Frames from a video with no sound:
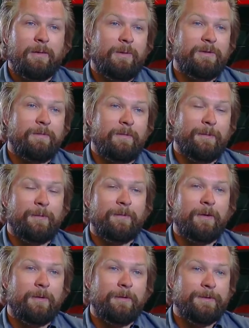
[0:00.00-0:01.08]
Once you remove
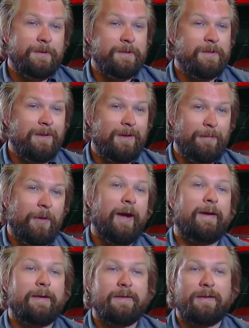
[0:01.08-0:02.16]
those, there's still a
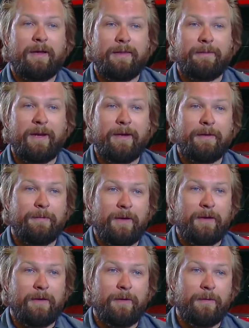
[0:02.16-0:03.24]
bracket on the back of the
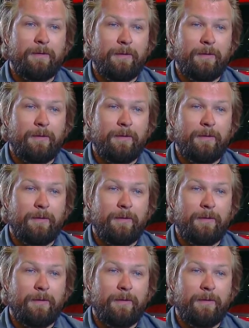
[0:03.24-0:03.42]
radio